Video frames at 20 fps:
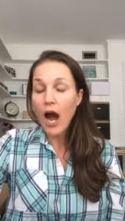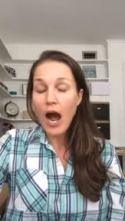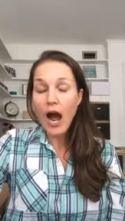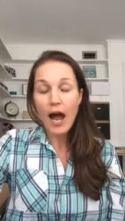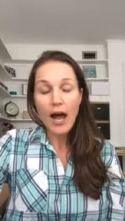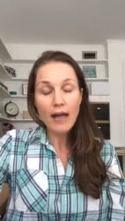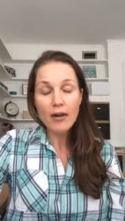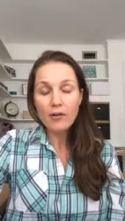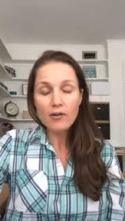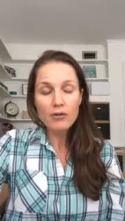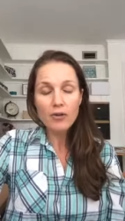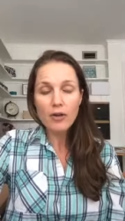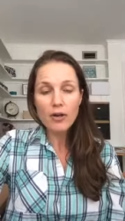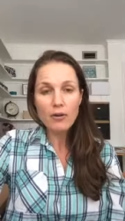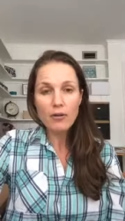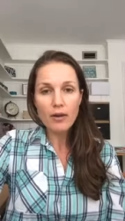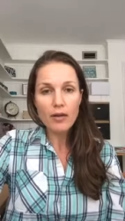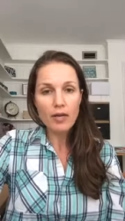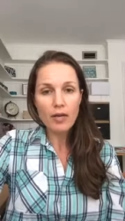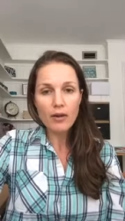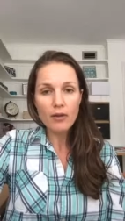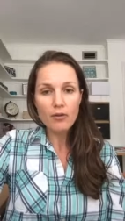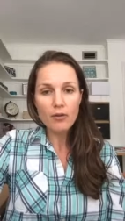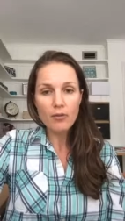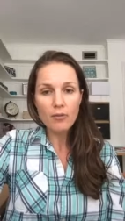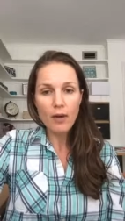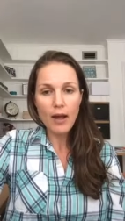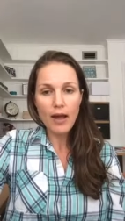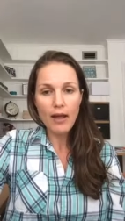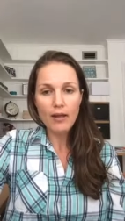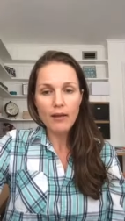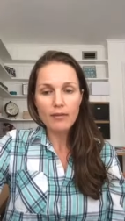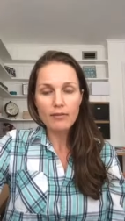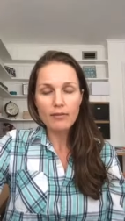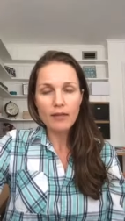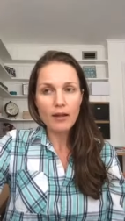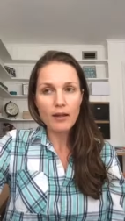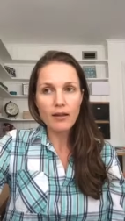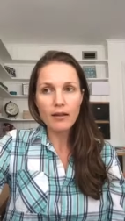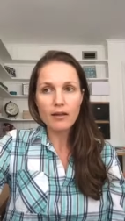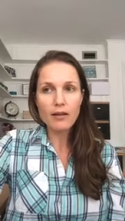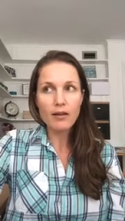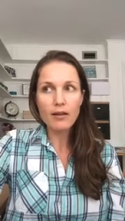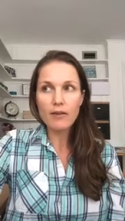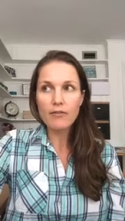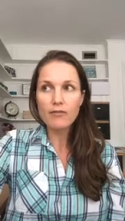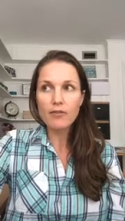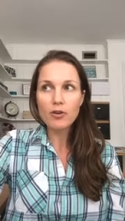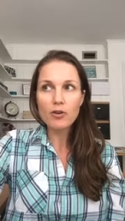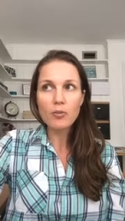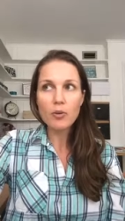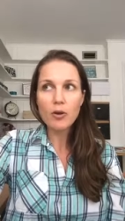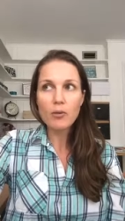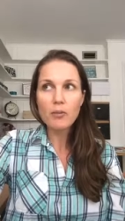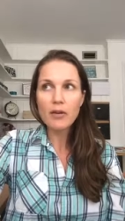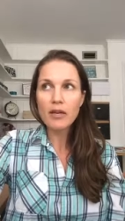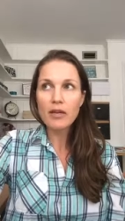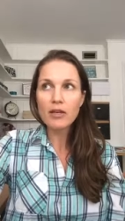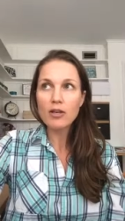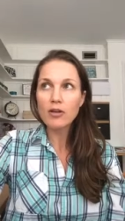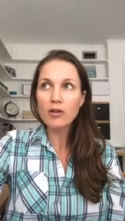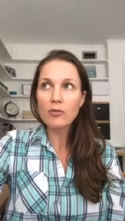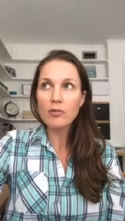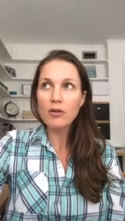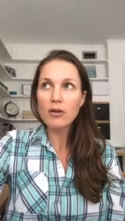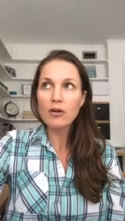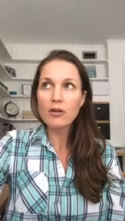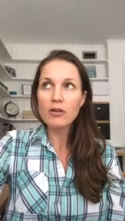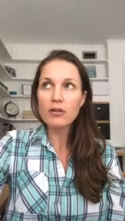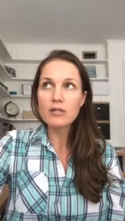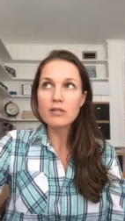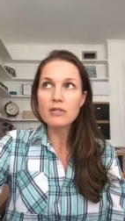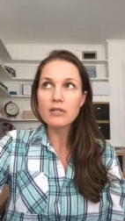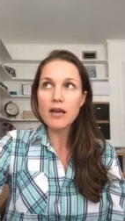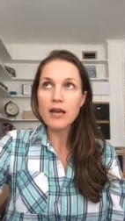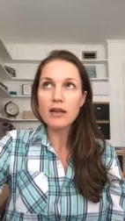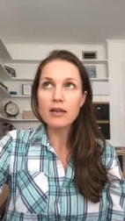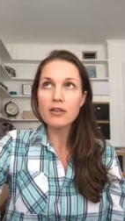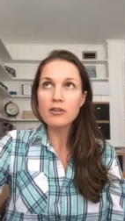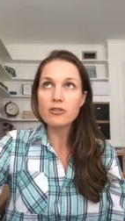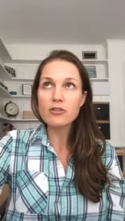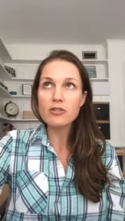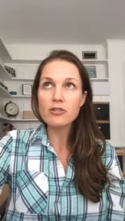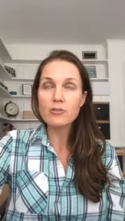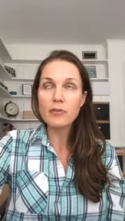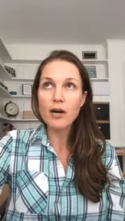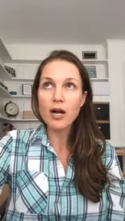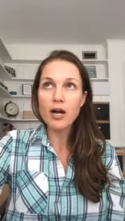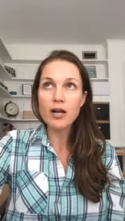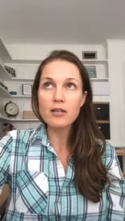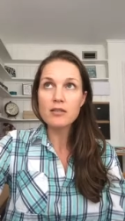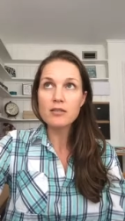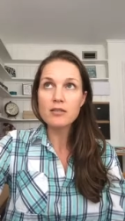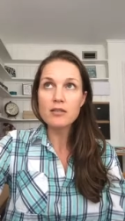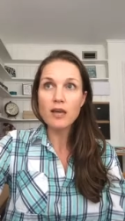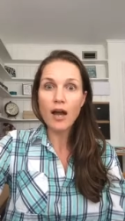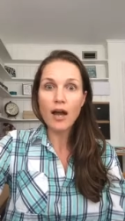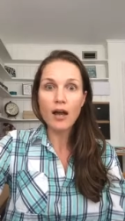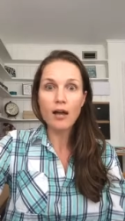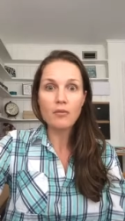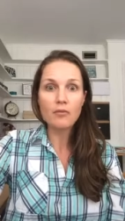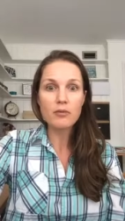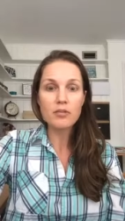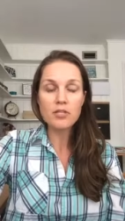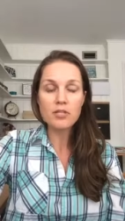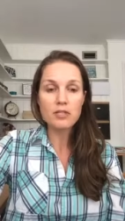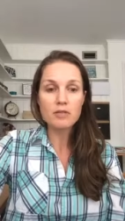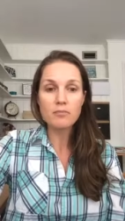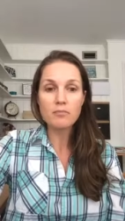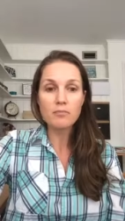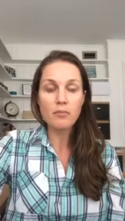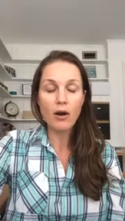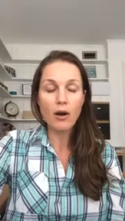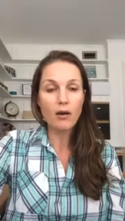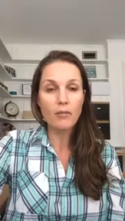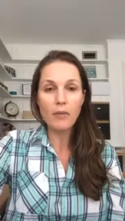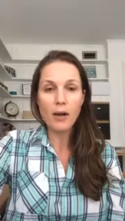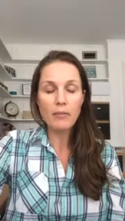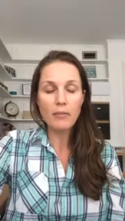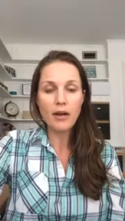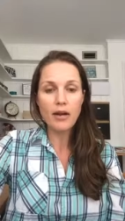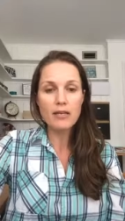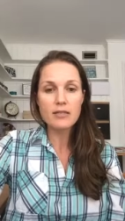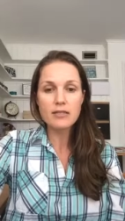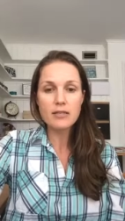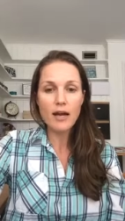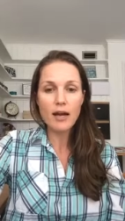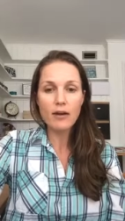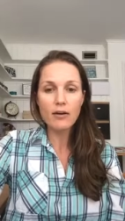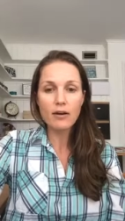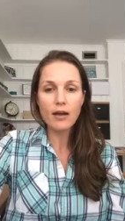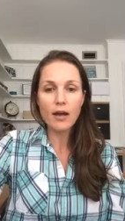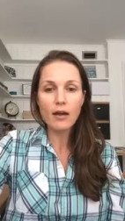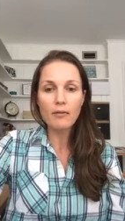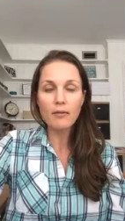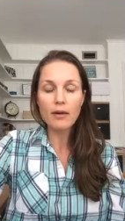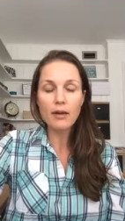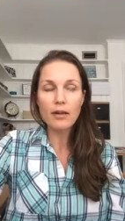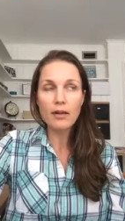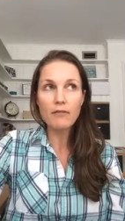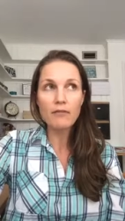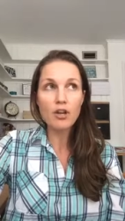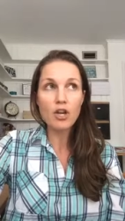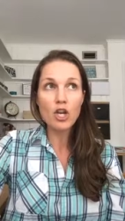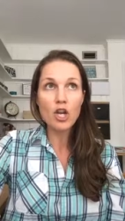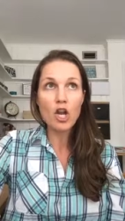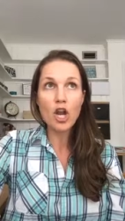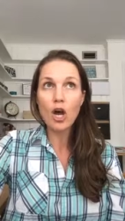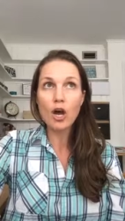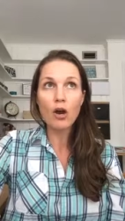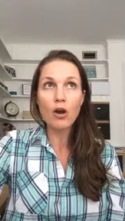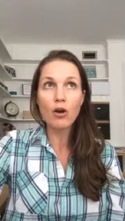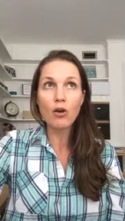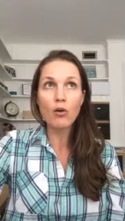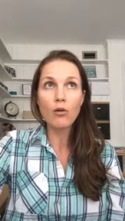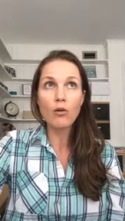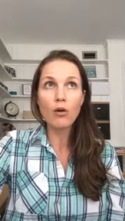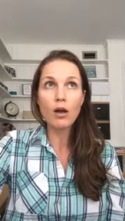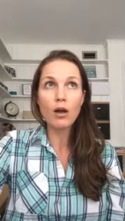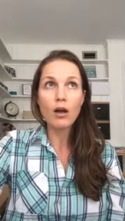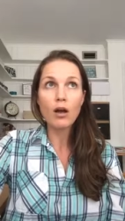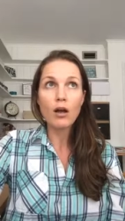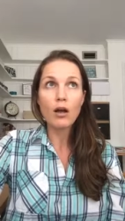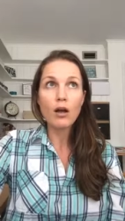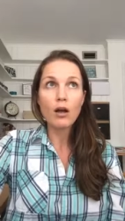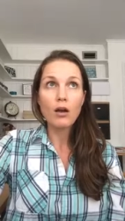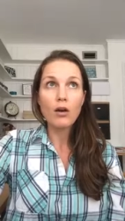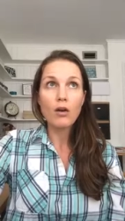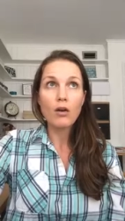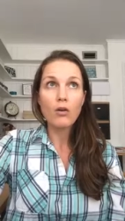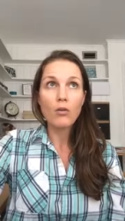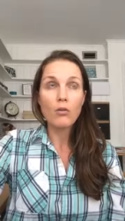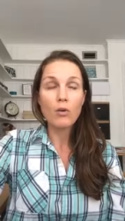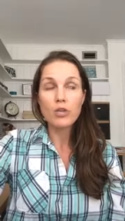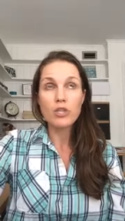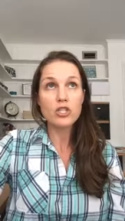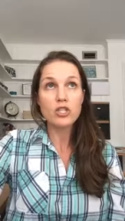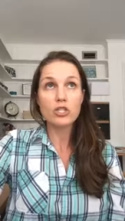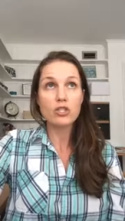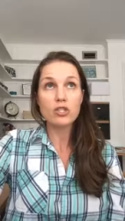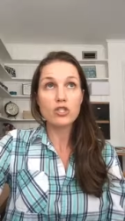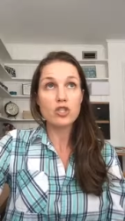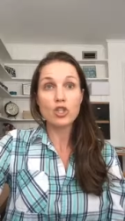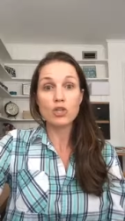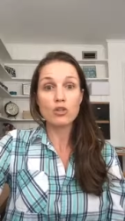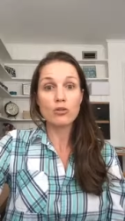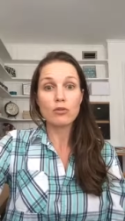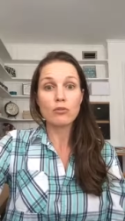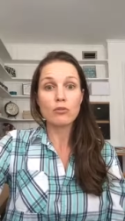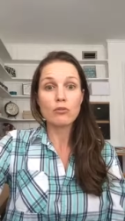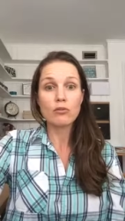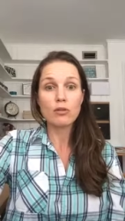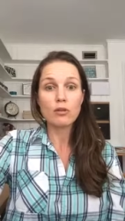I don't know any other way. Like, if you put me in a cubicle and said, here's your boss, I would just bawl my brains out. I wouldn't even know what to do.